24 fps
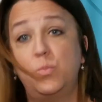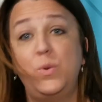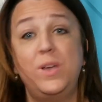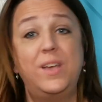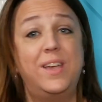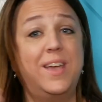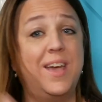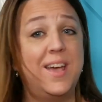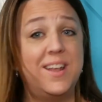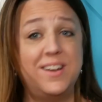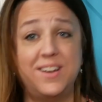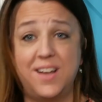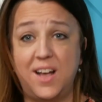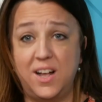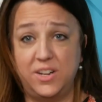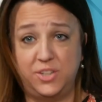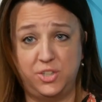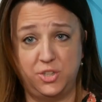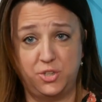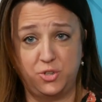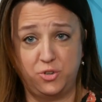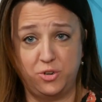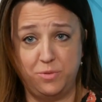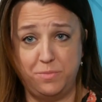We cannot
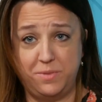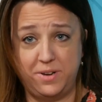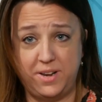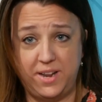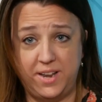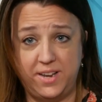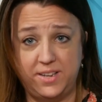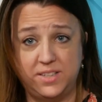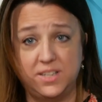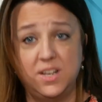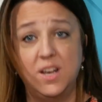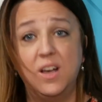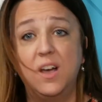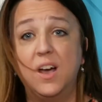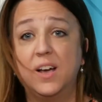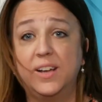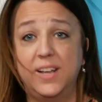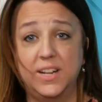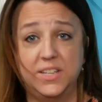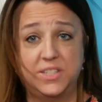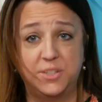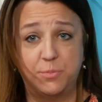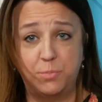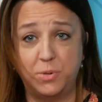discriminate
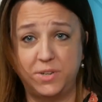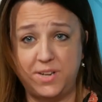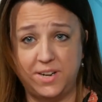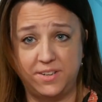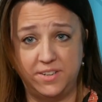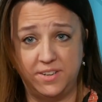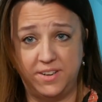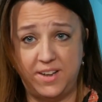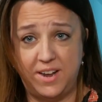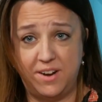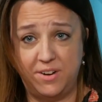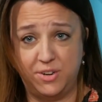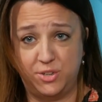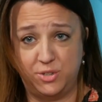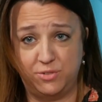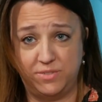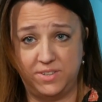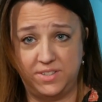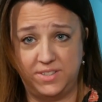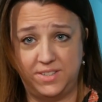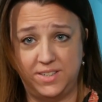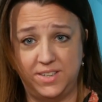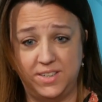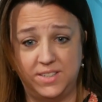against protected
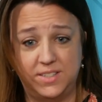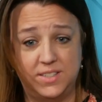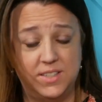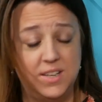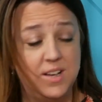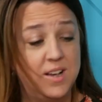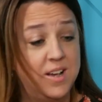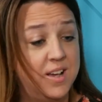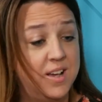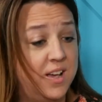characteristics.